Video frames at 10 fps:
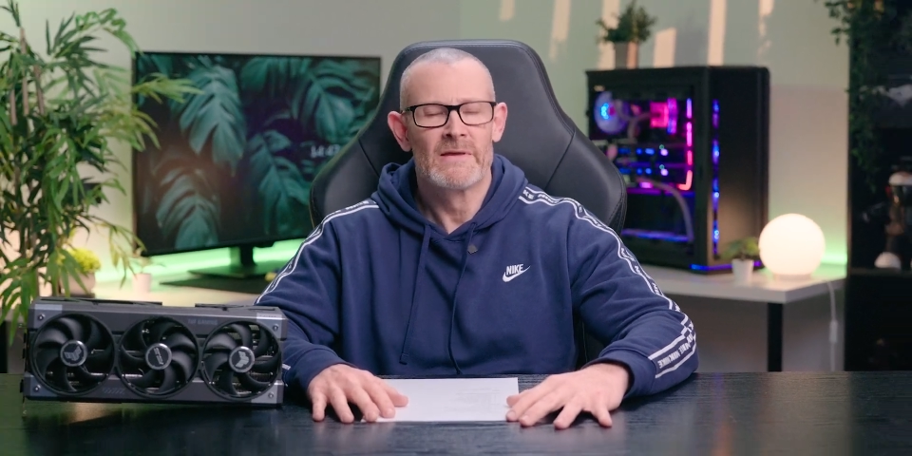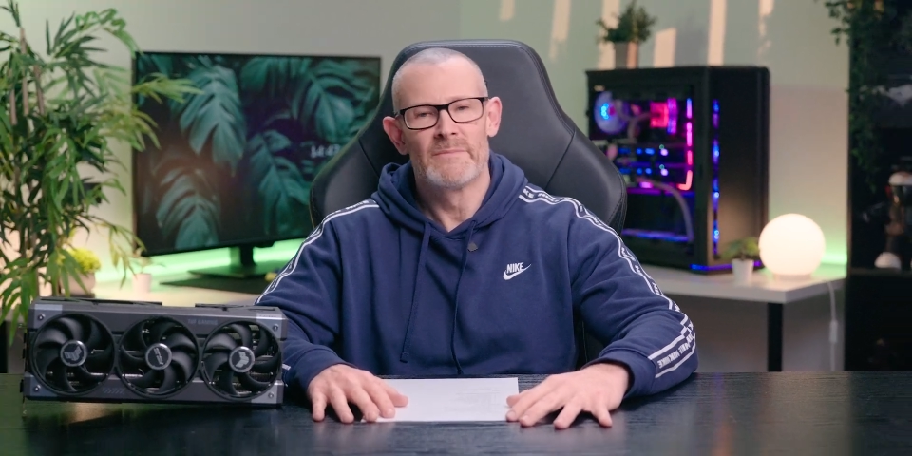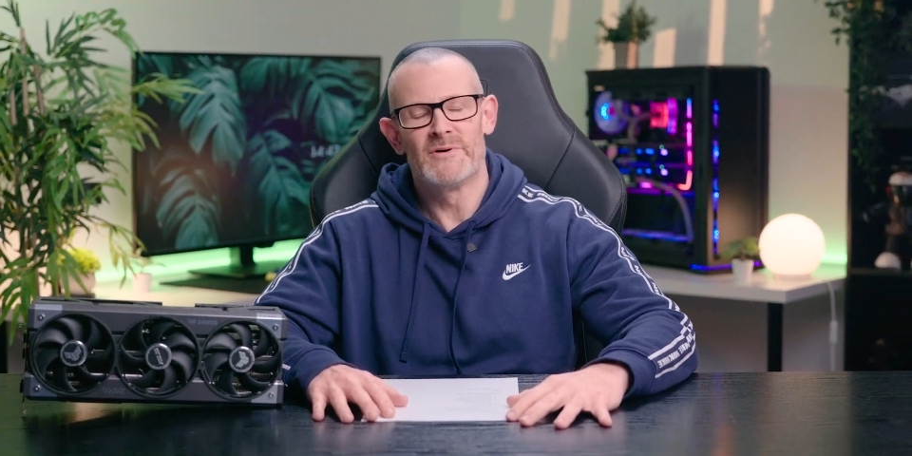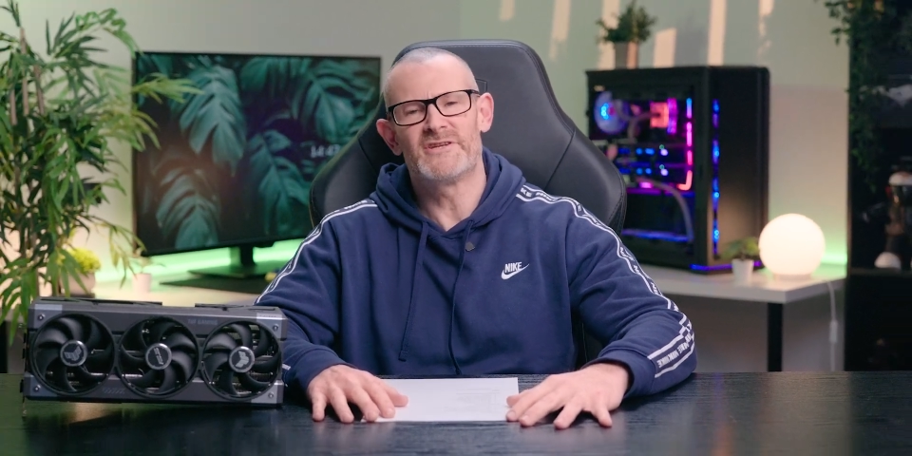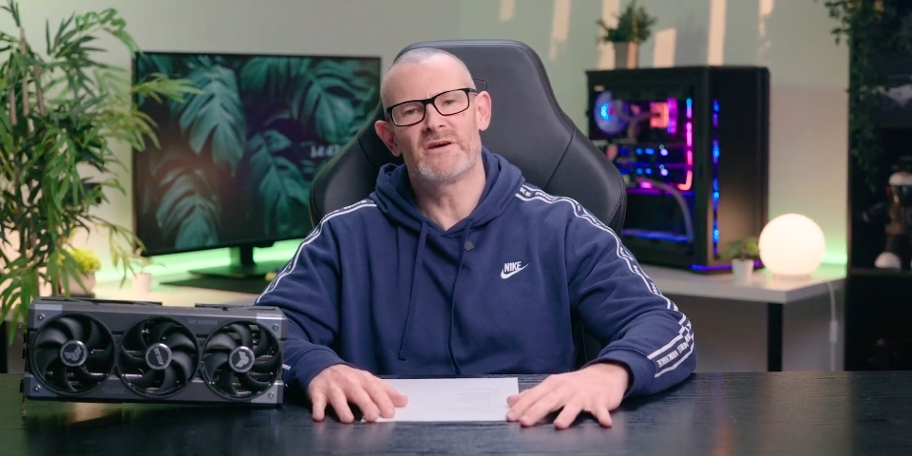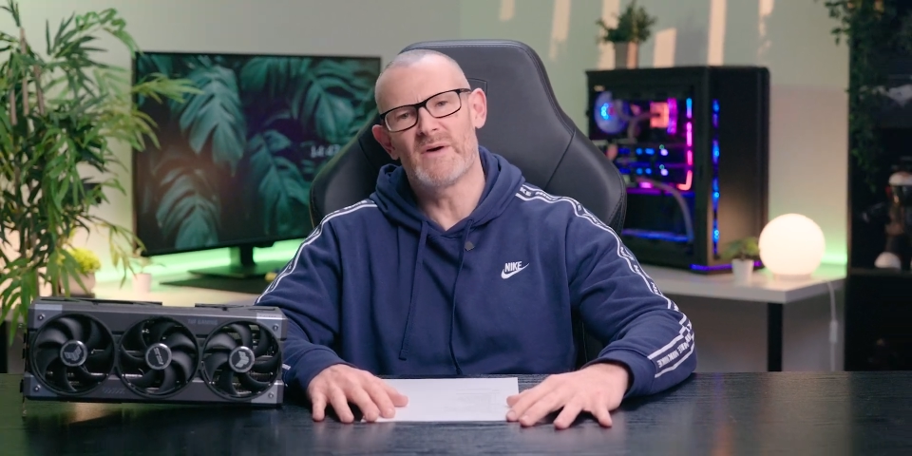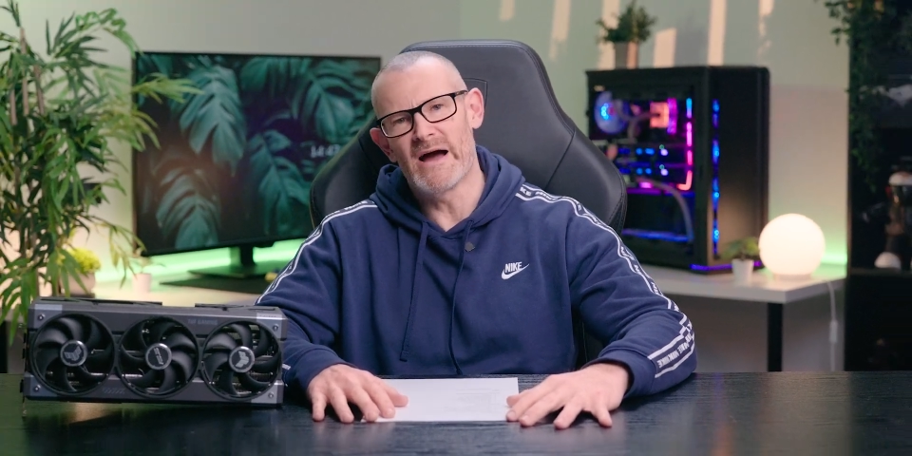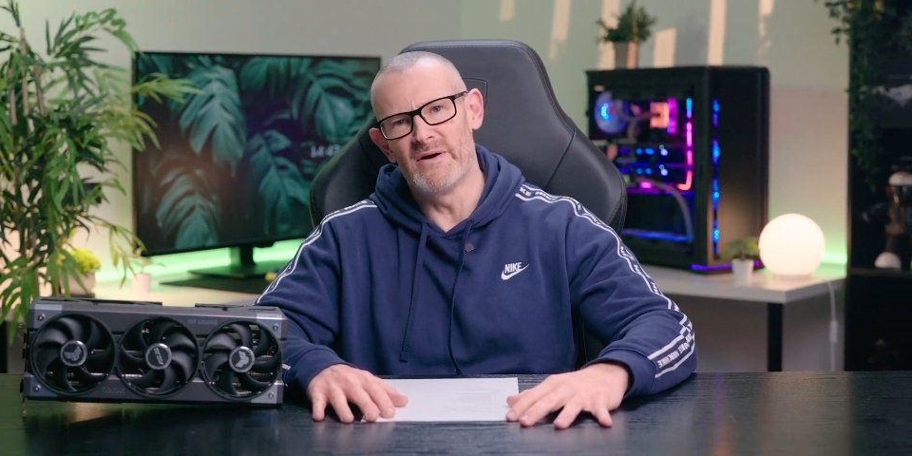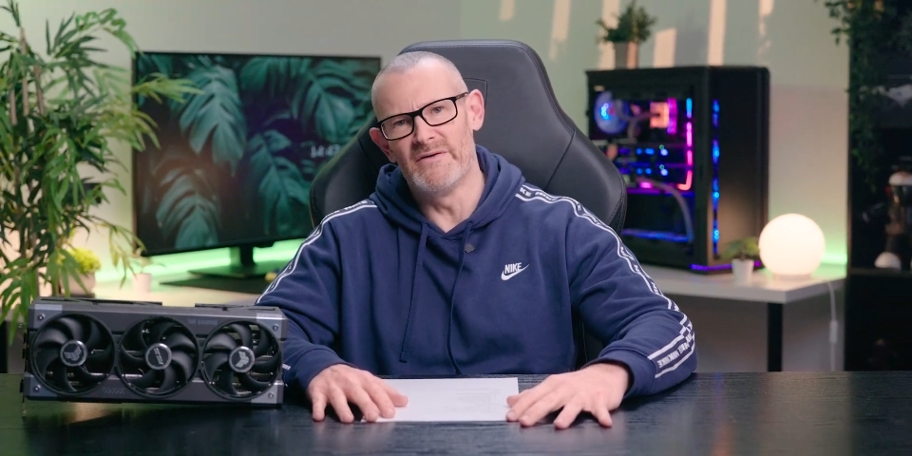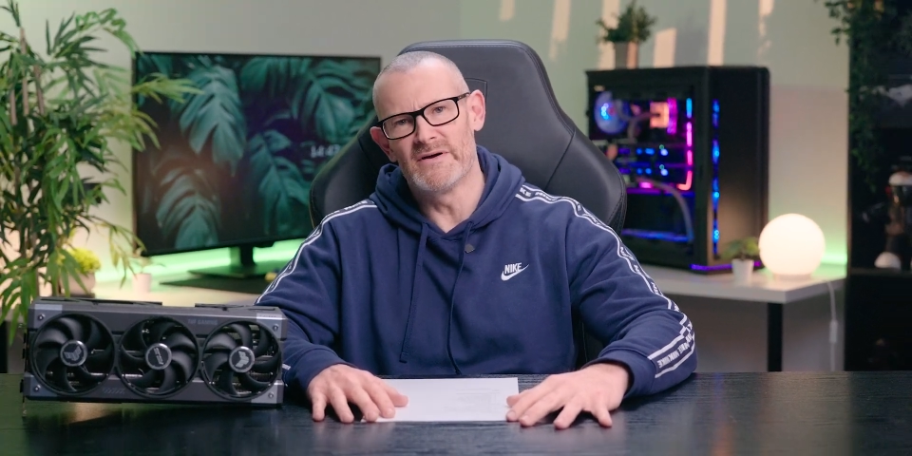But do,
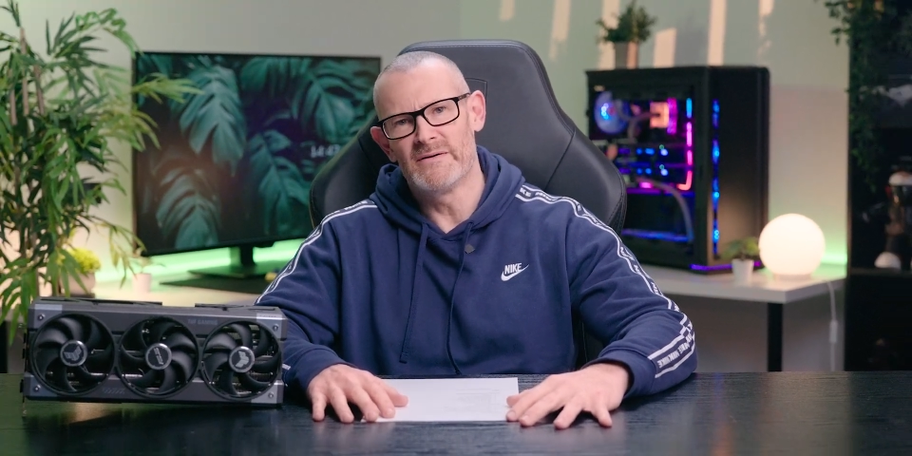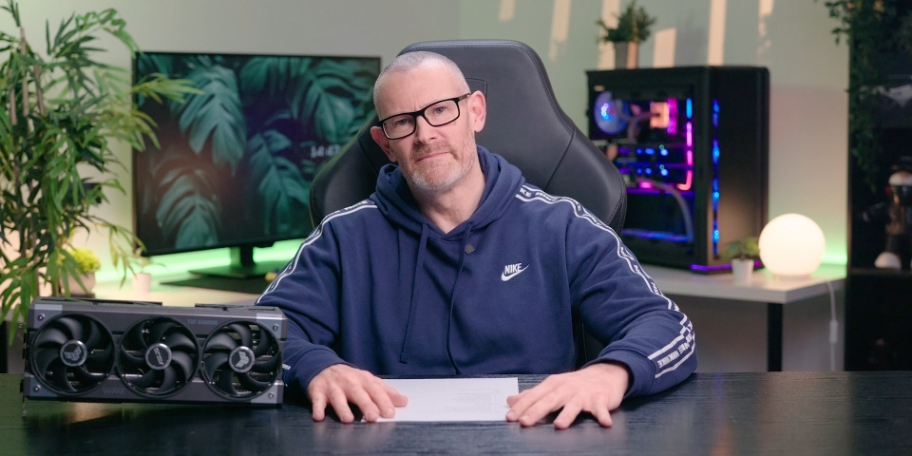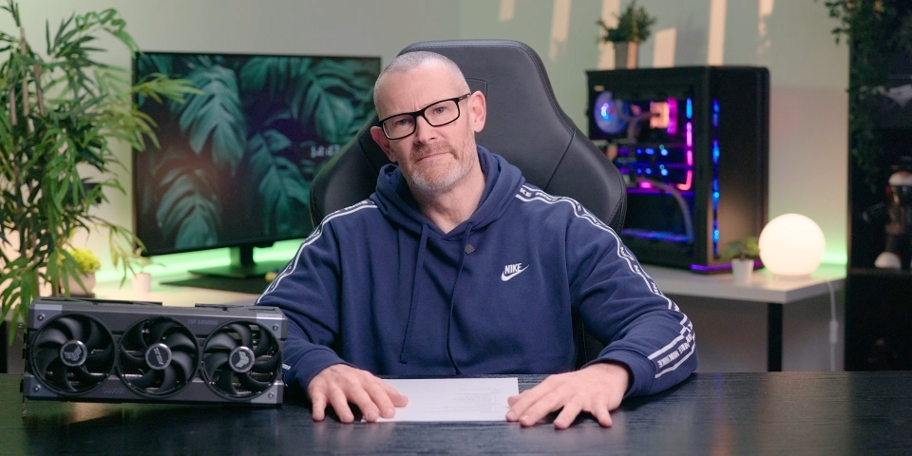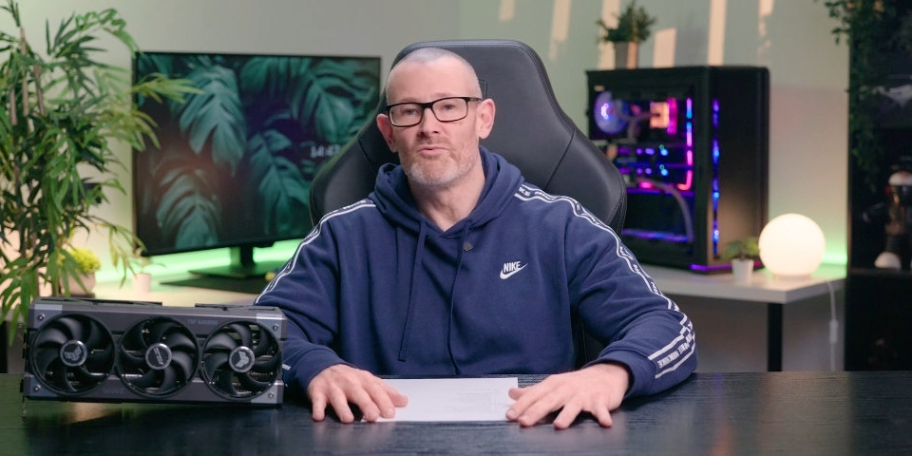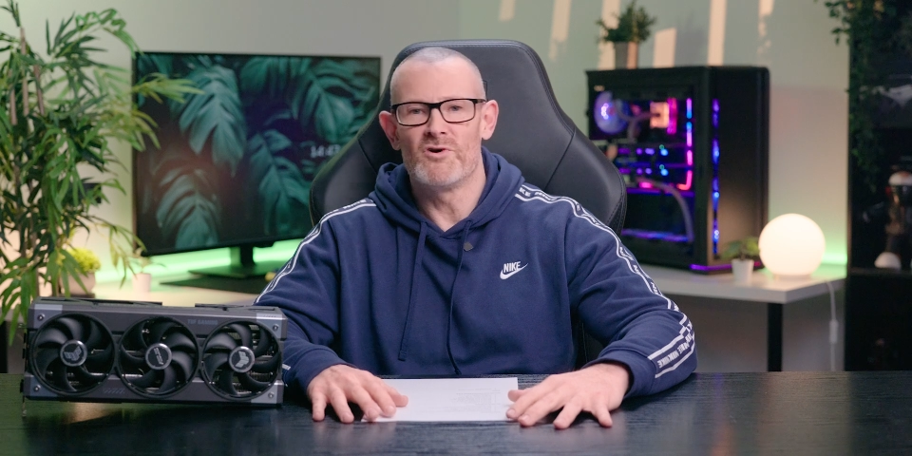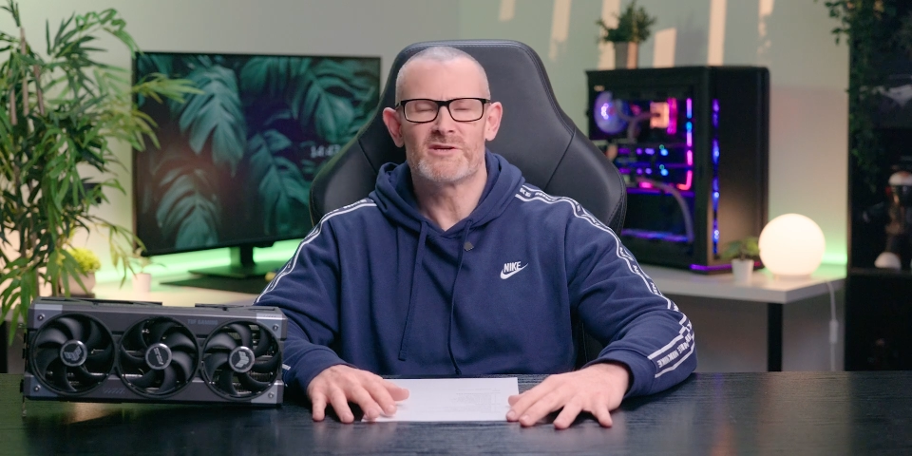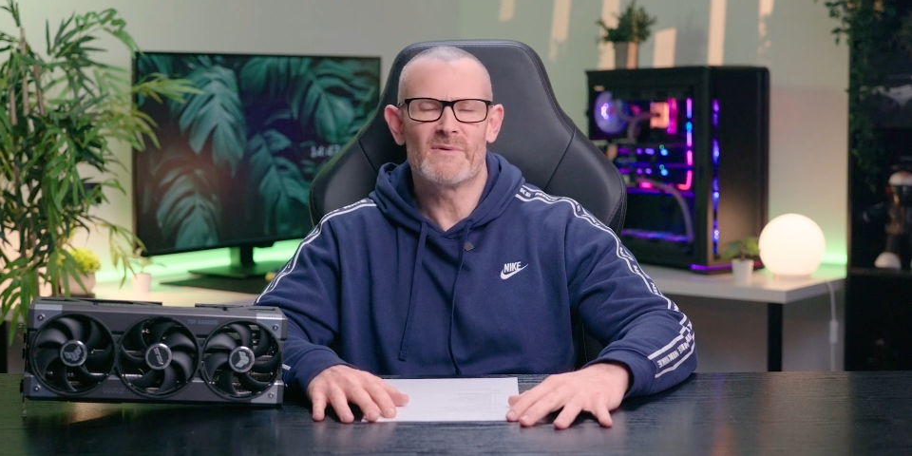however, watch